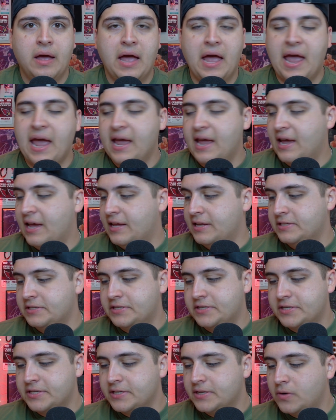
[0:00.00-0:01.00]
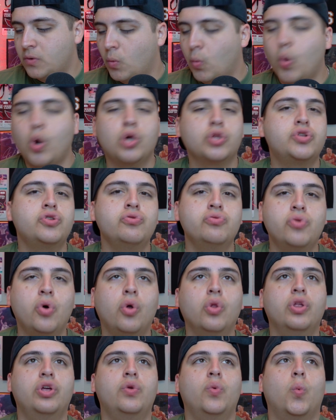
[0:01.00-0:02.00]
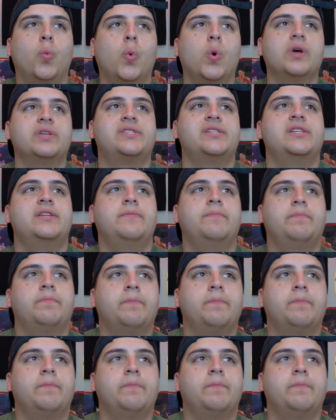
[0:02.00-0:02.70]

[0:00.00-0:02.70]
And Walter Nolan wasn't